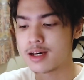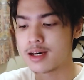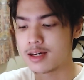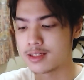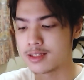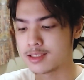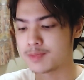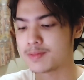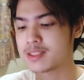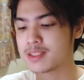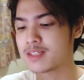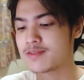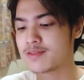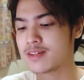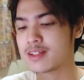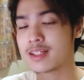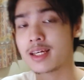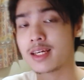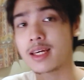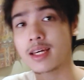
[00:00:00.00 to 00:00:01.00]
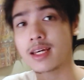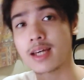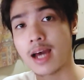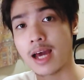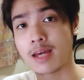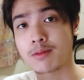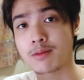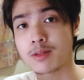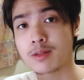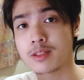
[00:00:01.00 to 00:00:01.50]
Specifically, I
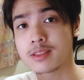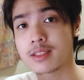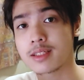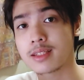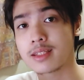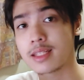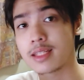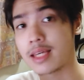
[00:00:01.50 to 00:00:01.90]
am using the